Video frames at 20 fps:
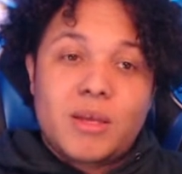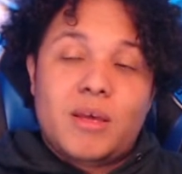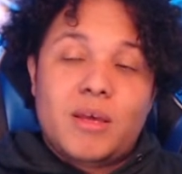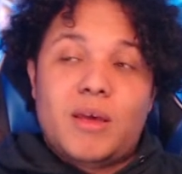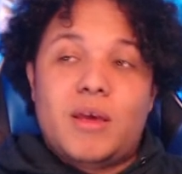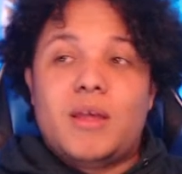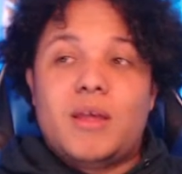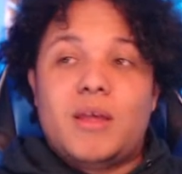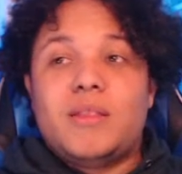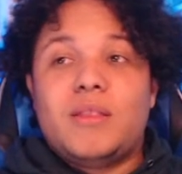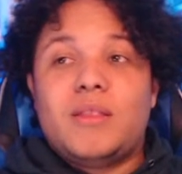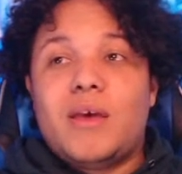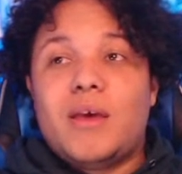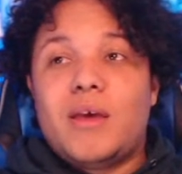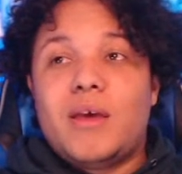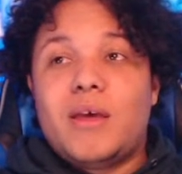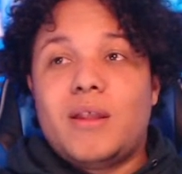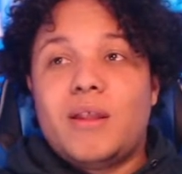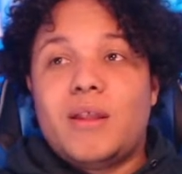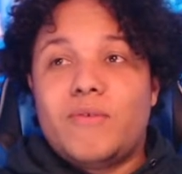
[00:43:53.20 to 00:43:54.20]
and
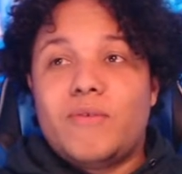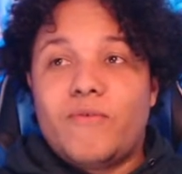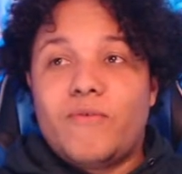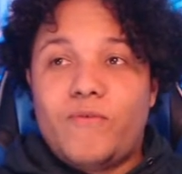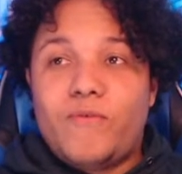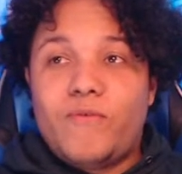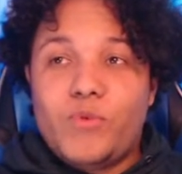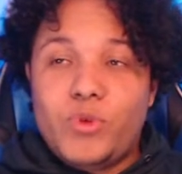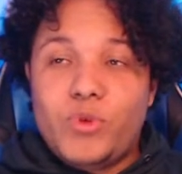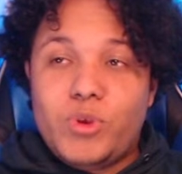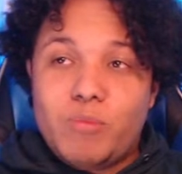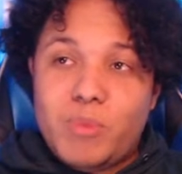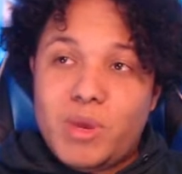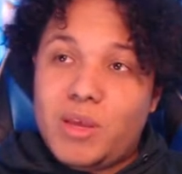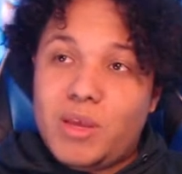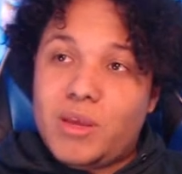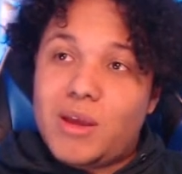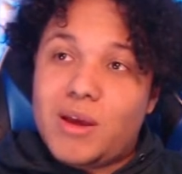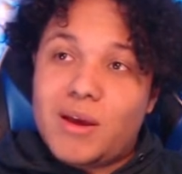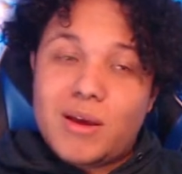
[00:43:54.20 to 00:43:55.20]
then
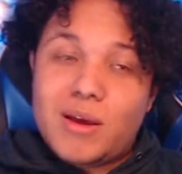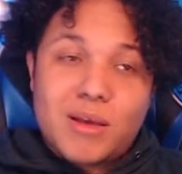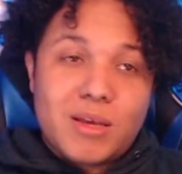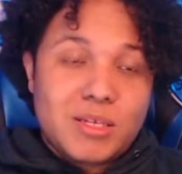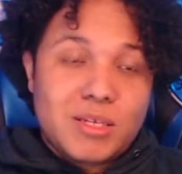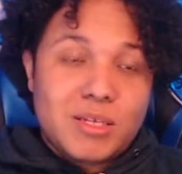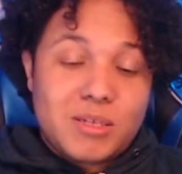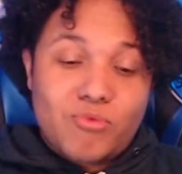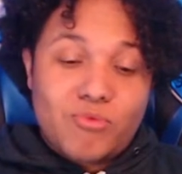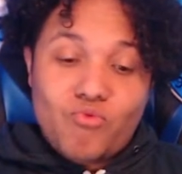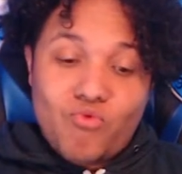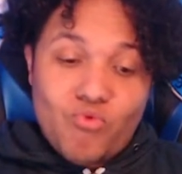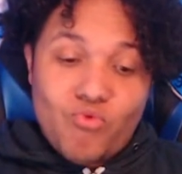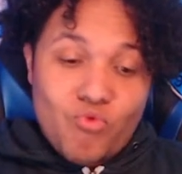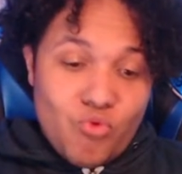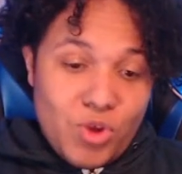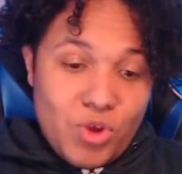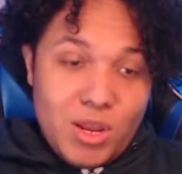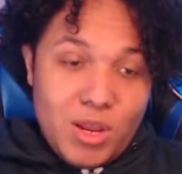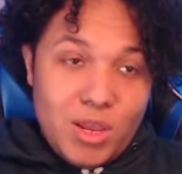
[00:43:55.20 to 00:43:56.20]
Fuyimiya is in
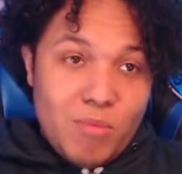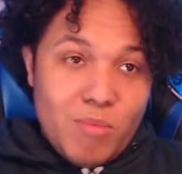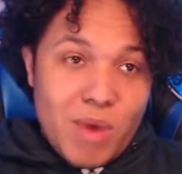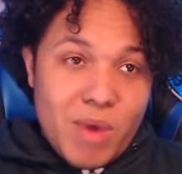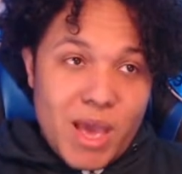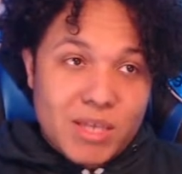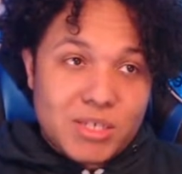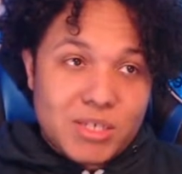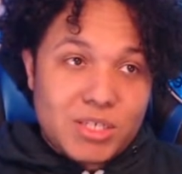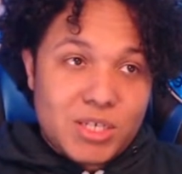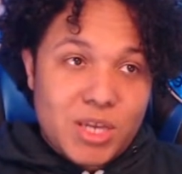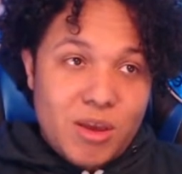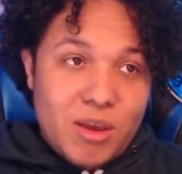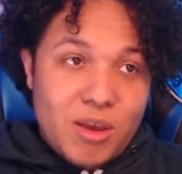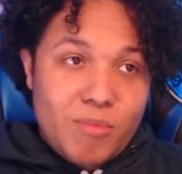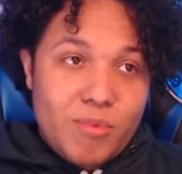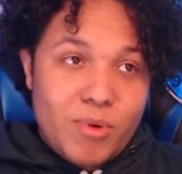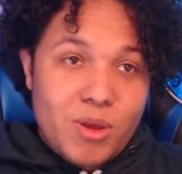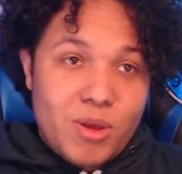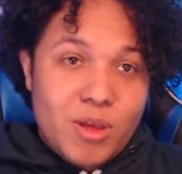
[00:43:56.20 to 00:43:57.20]
really bad
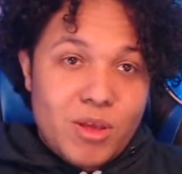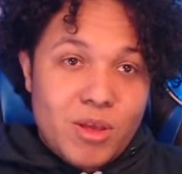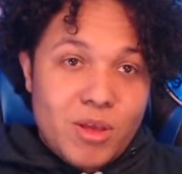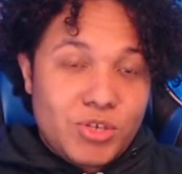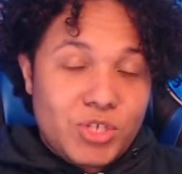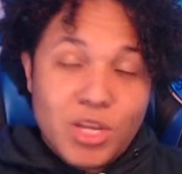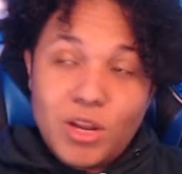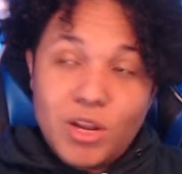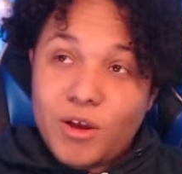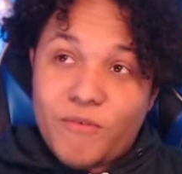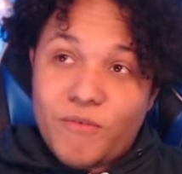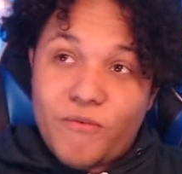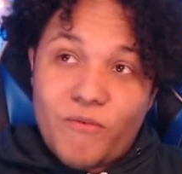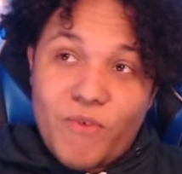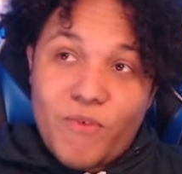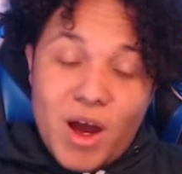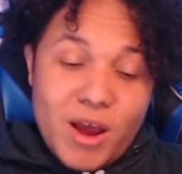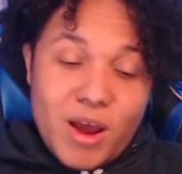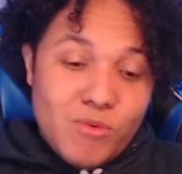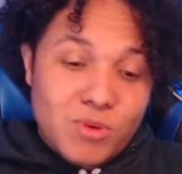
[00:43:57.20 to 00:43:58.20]
shape. She looked
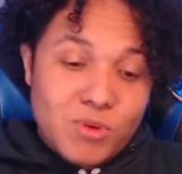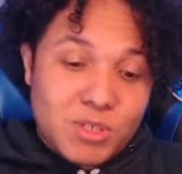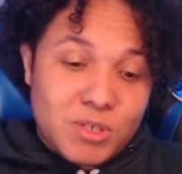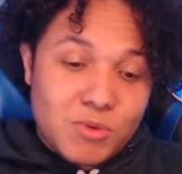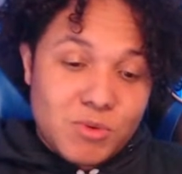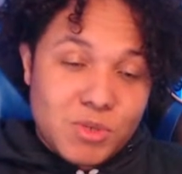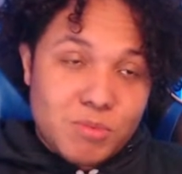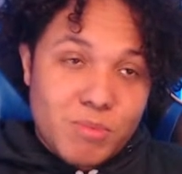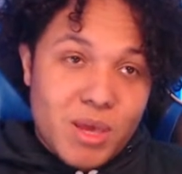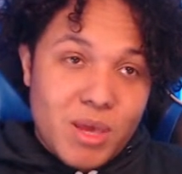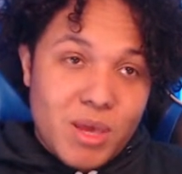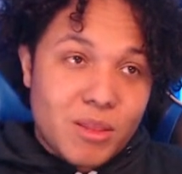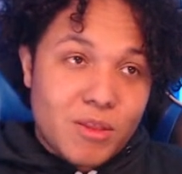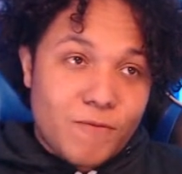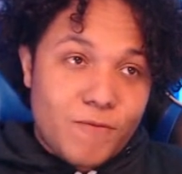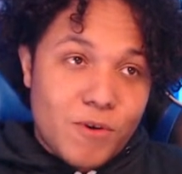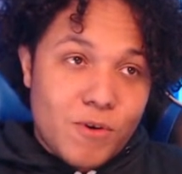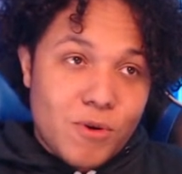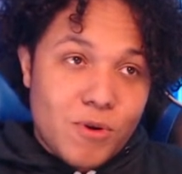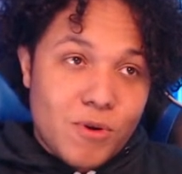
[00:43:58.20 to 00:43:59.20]
fine when she was making the
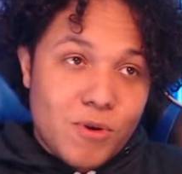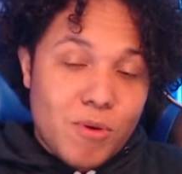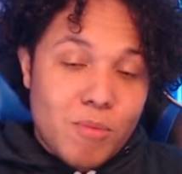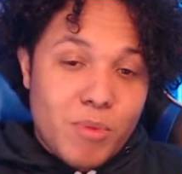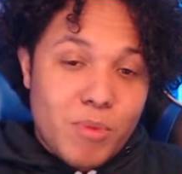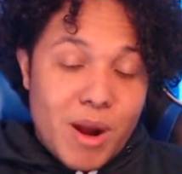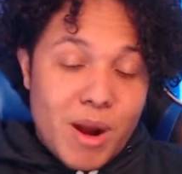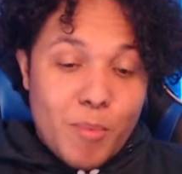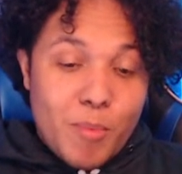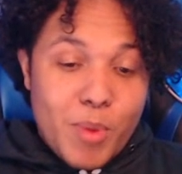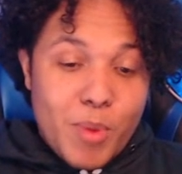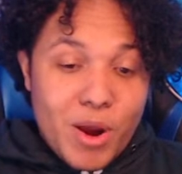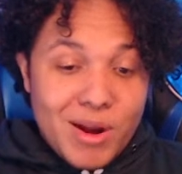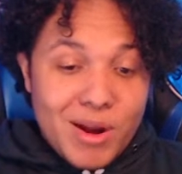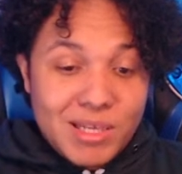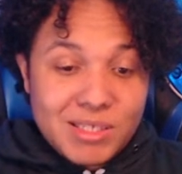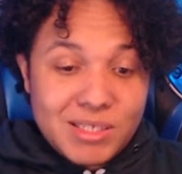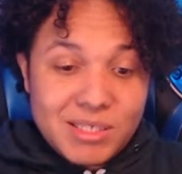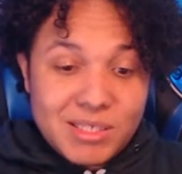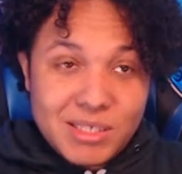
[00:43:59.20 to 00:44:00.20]
phone call, but
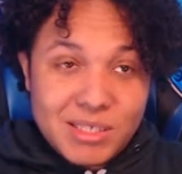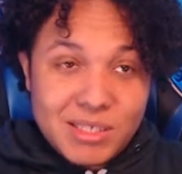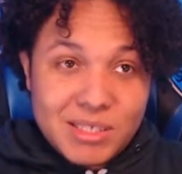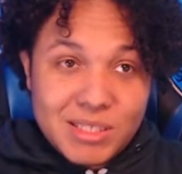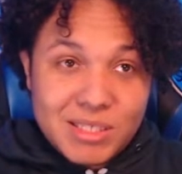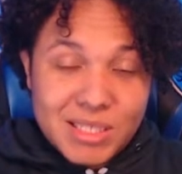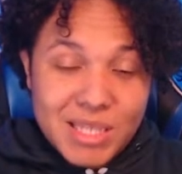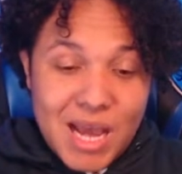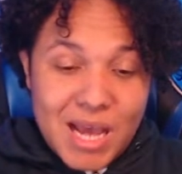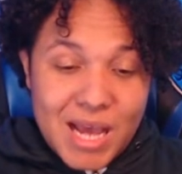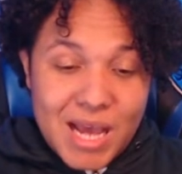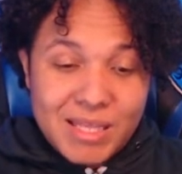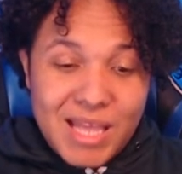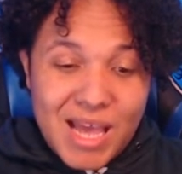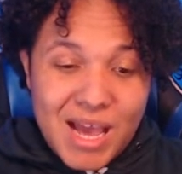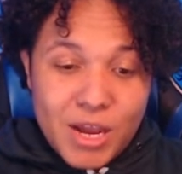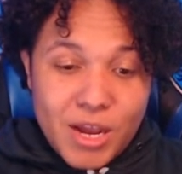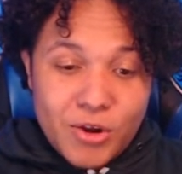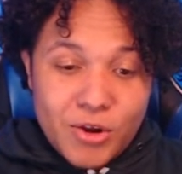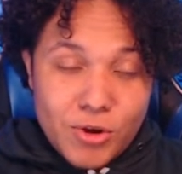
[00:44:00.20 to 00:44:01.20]
apparently she's not
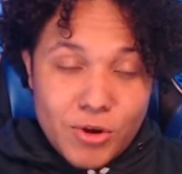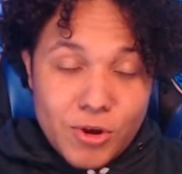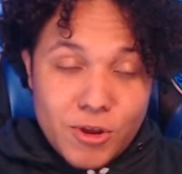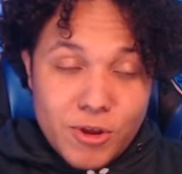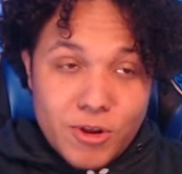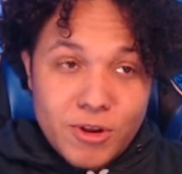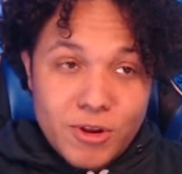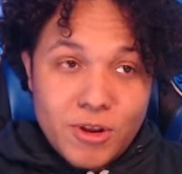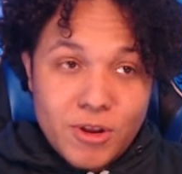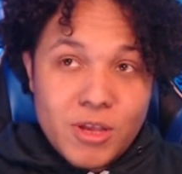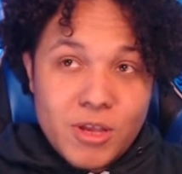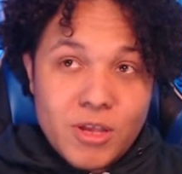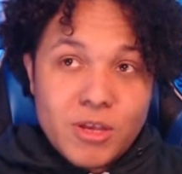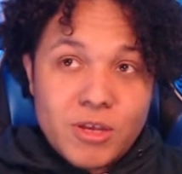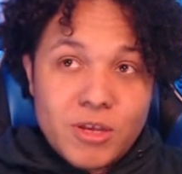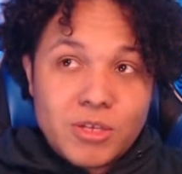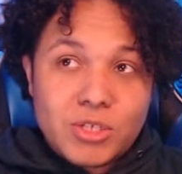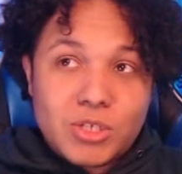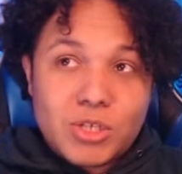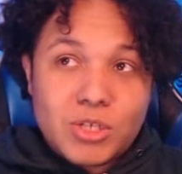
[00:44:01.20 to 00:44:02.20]
that good.
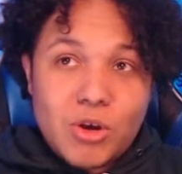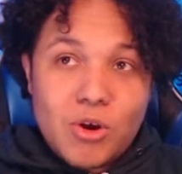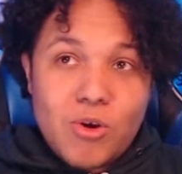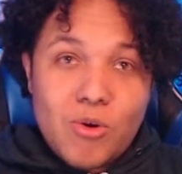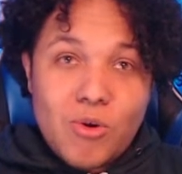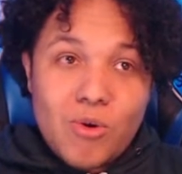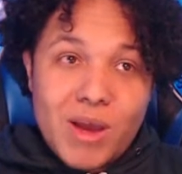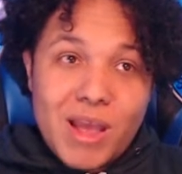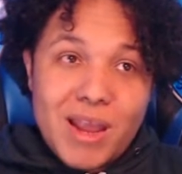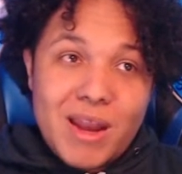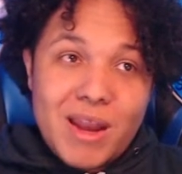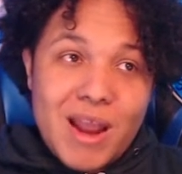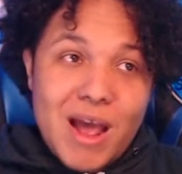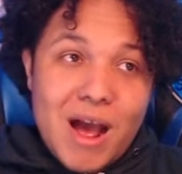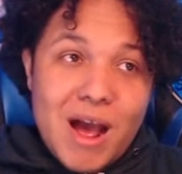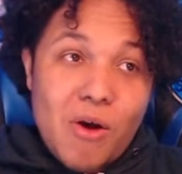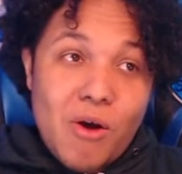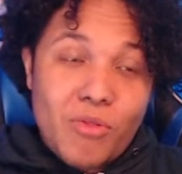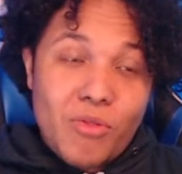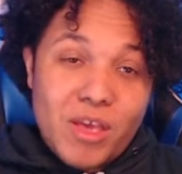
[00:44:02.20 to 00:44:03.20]
So and
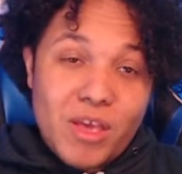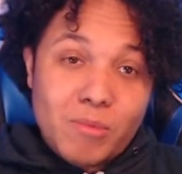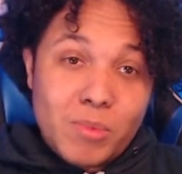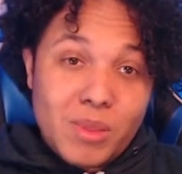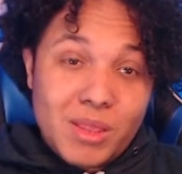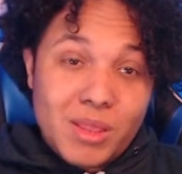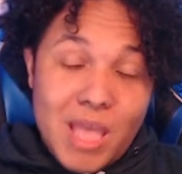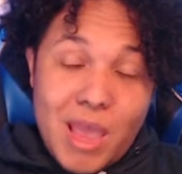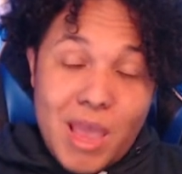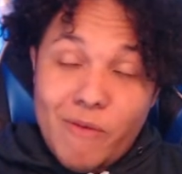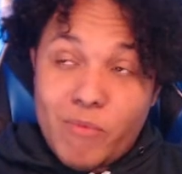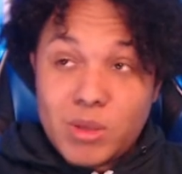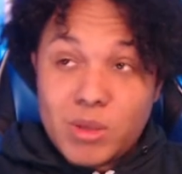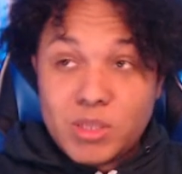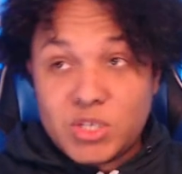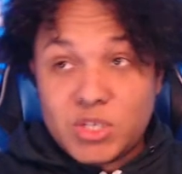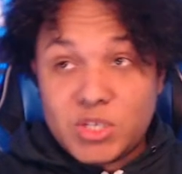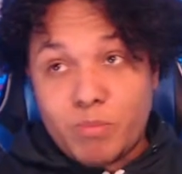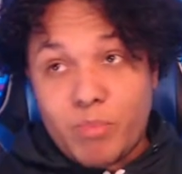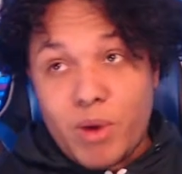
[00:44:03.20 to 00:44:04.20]
now they've
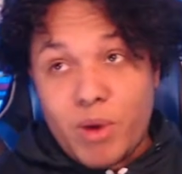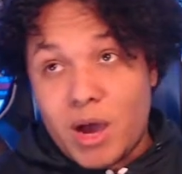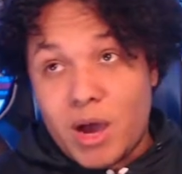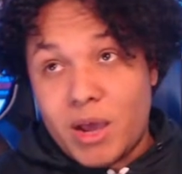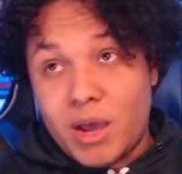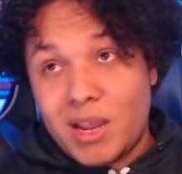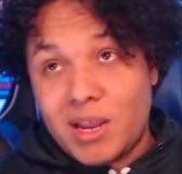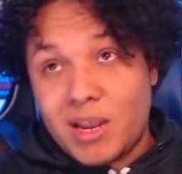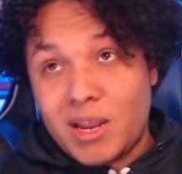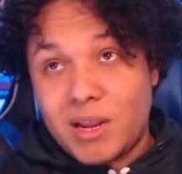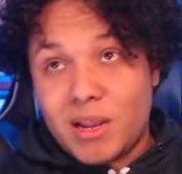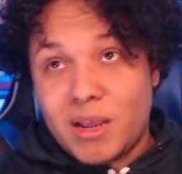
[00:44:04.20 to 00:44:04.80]
been spotted.